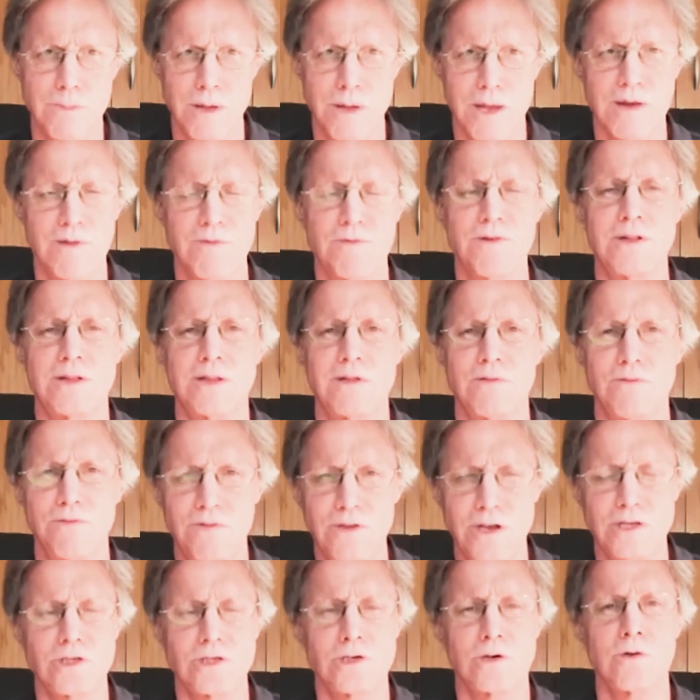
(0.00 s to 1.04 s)
the benefit, the
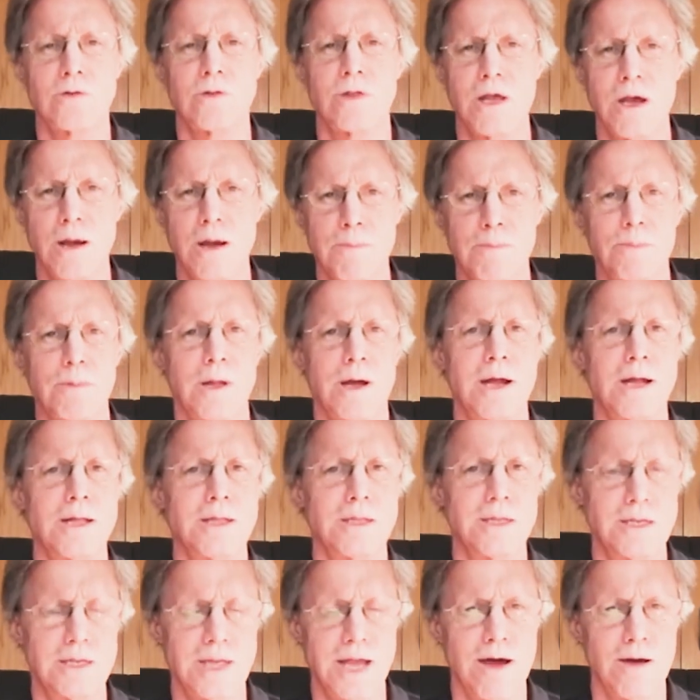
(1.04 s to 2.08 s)
feature, the
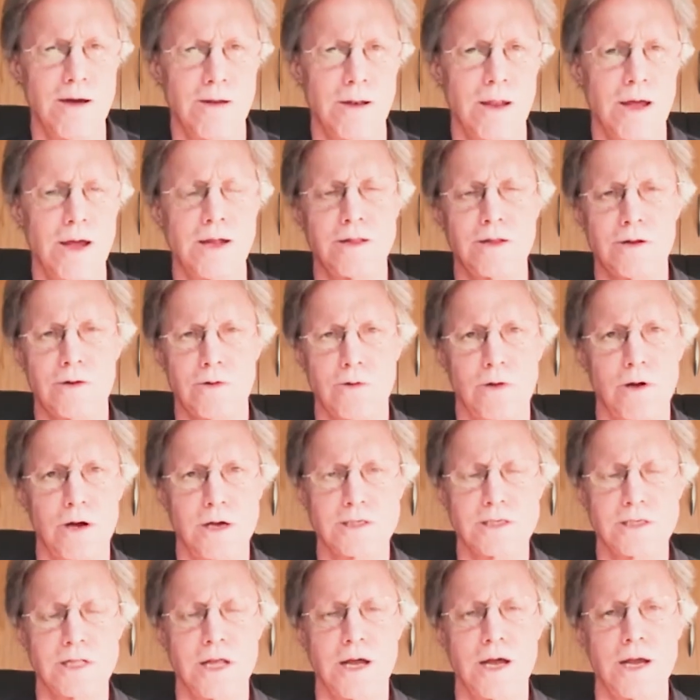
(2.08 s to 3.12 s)
upline, the downline, the
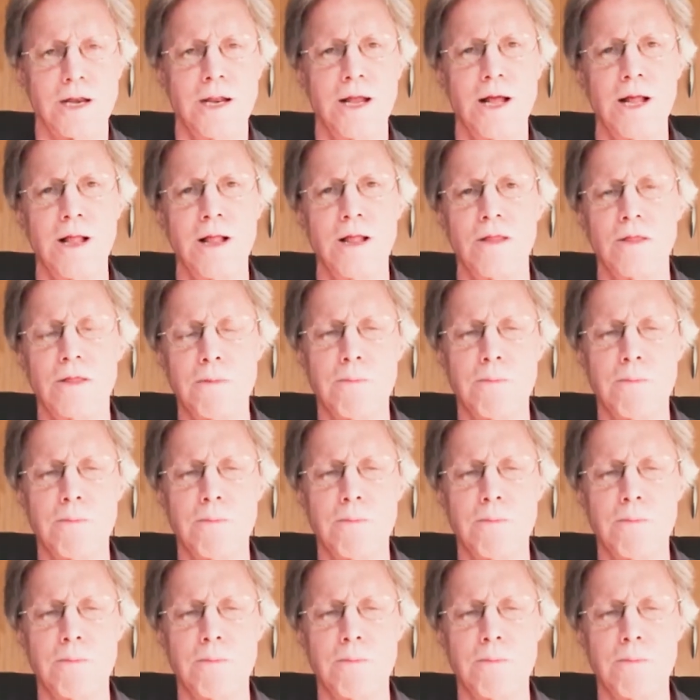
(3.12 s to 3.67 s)
cross line,